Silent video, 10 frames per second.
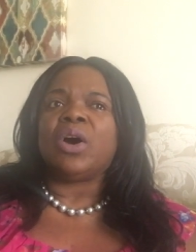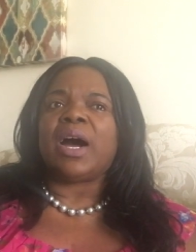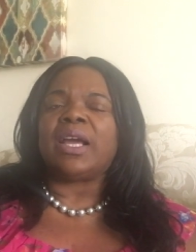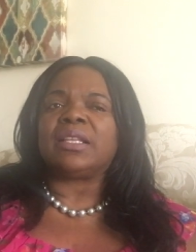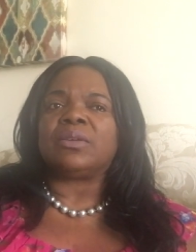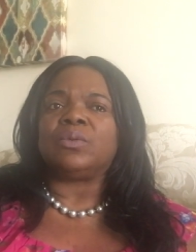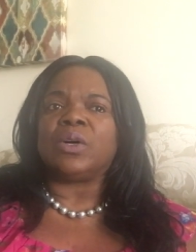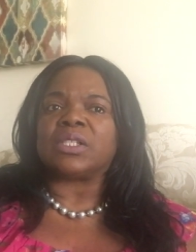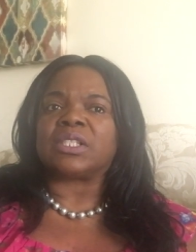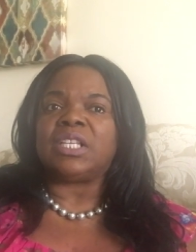I
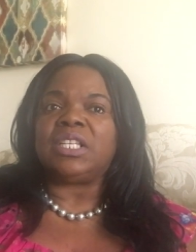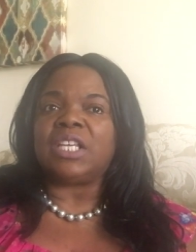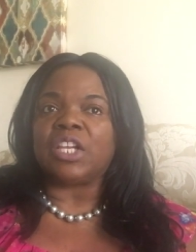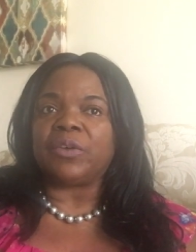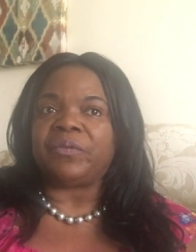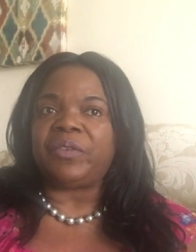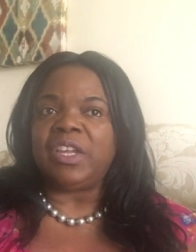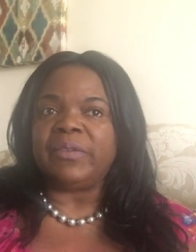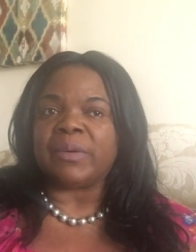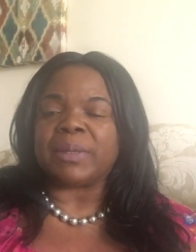was the yellow
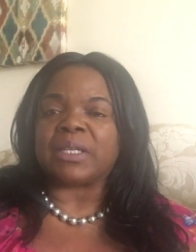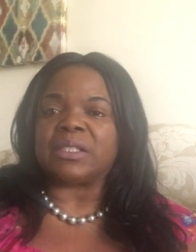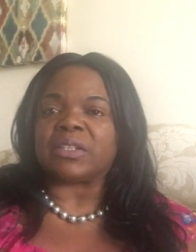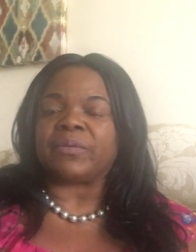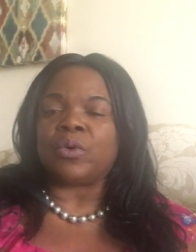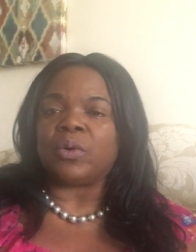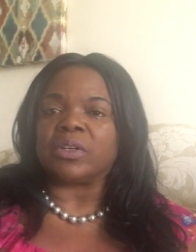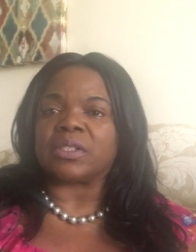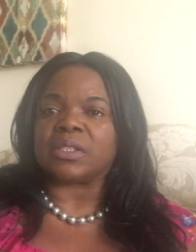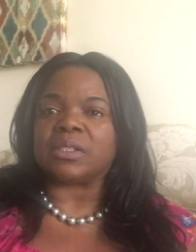fever, because of
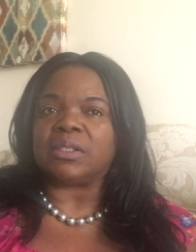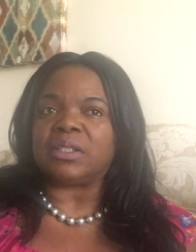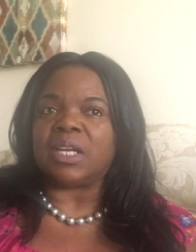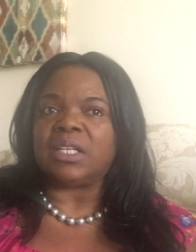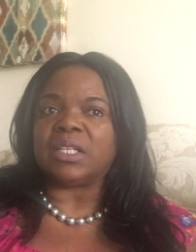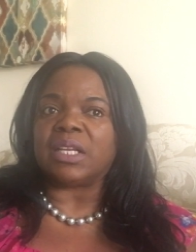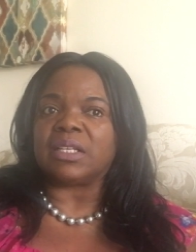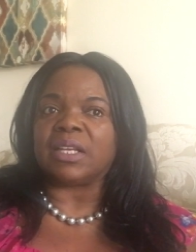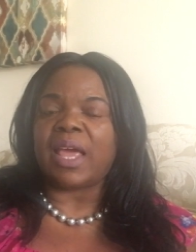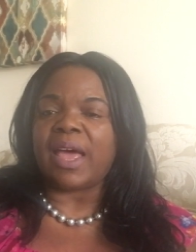course they
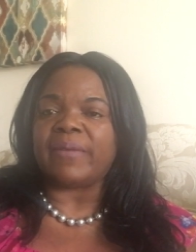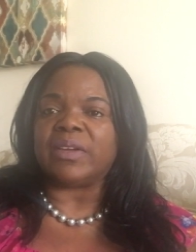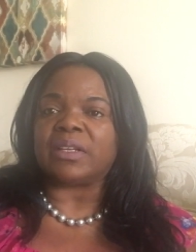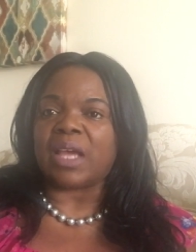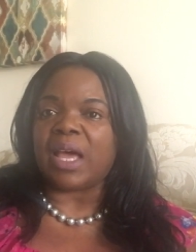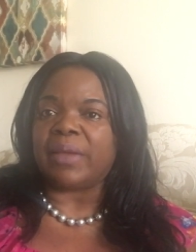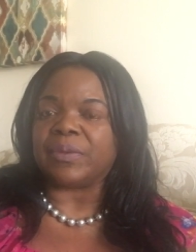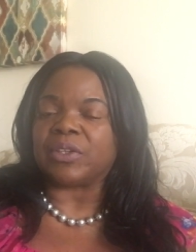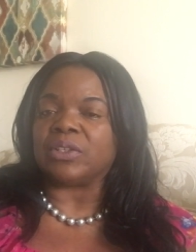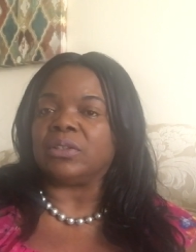didn't have it
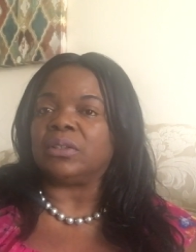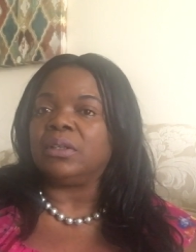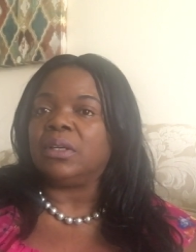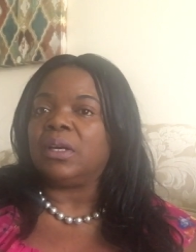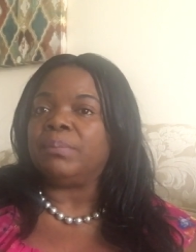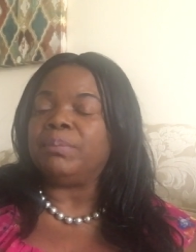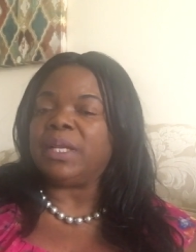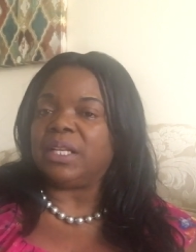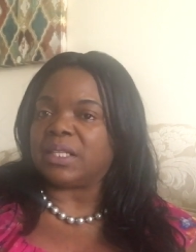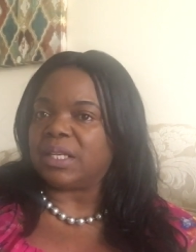at the
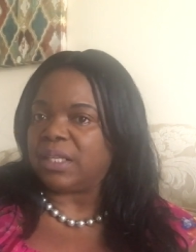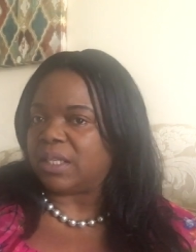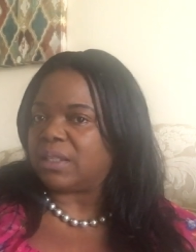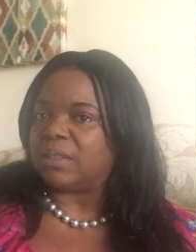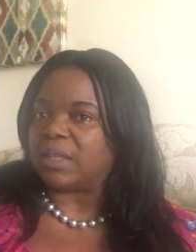Minute Clinic.